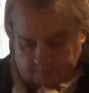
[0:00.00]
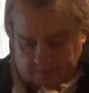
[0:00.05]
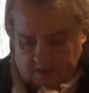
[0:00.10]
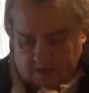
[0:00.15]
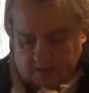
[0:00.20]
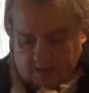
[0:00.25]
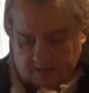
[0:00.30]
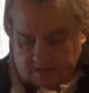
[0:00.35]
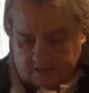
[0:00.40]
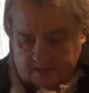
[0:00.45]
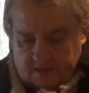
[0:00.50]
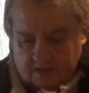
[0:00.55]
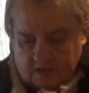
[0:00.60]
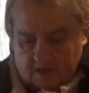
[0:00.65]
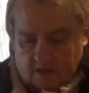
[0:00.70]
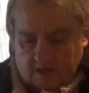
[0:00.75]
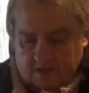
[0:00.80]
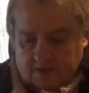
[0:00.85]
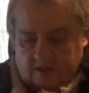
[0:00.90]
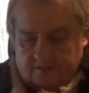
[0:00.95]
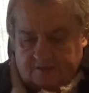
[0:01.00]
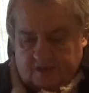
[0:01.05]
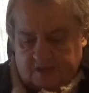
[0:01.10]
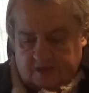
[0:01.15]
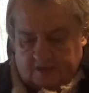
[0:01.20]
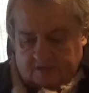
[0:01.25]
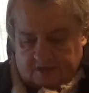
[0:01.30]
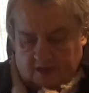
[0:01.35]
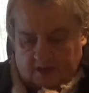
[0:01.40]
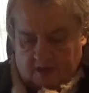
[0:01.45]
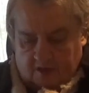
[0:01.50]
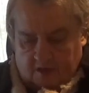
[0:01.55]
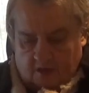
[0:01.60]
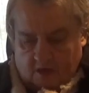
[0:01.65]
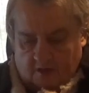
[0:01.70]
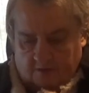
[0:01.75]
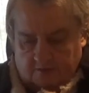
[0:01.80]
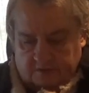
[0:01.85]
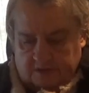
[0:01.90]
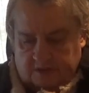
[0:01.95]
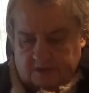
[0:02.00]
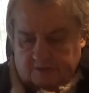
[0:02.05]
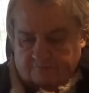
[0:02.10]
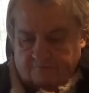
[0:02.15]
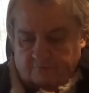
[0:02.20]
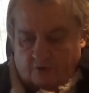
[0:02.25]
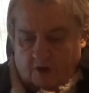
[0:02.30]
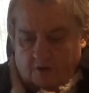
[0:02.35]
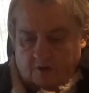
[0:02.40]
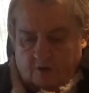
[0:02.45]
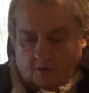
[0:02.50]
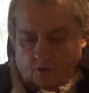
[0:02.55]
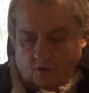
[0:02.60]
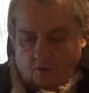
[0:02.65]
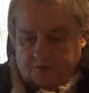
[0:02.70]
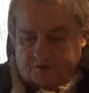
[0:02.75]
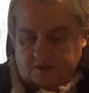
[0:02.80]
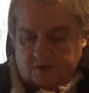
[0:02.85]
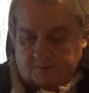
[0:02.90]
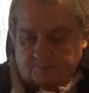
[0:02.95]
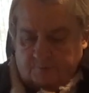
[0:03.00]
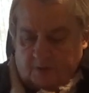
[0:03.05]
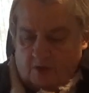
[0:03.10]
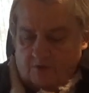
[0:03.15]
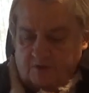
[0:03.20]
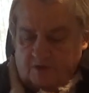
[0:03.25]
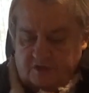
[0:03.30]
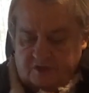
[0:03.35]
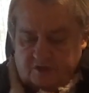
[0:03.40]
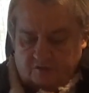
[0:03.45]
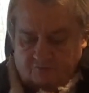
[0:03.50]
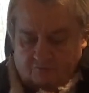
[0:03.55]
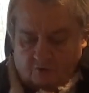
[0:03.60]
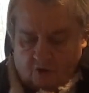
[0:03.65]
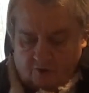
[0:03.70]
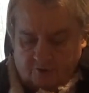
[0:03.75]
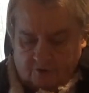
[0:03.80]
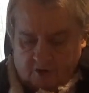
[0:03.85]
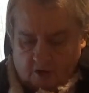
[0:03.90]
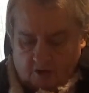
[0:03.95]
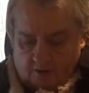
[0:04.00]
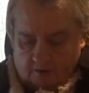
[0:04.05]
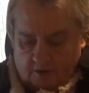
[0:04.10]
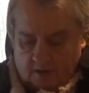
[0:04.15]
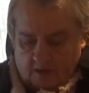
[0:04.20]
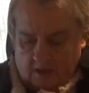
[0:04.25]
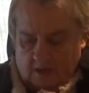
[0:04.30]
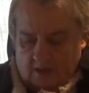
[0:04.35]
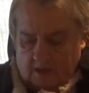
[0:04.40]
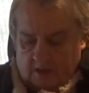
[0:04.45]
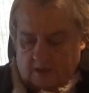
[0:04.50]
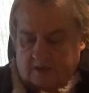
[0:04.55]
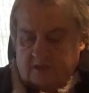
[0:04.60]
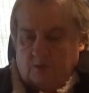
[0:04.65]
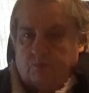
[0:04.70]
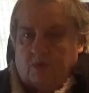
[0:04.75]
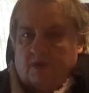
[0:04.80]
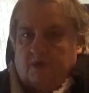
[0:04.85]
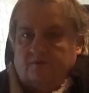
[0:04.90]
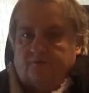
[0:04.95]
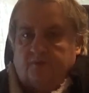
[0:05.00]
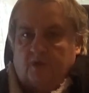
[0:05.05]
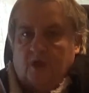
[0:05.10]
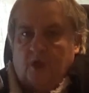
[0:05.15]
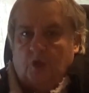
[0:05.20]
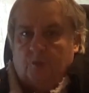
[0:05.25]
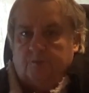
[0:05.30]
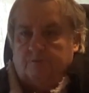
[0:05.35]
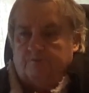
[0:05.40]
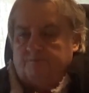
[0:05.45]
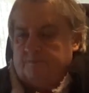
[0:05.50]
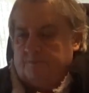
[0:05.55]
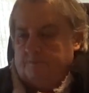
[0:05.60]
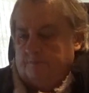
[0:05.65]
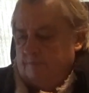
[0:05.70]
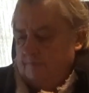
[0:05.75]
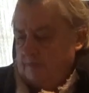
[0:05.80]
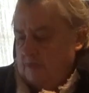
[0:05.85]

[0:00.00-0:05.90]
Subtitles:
Yes. So that's it. There you go. This is Horses, Ponies and Rodeo. It's a wonderful album.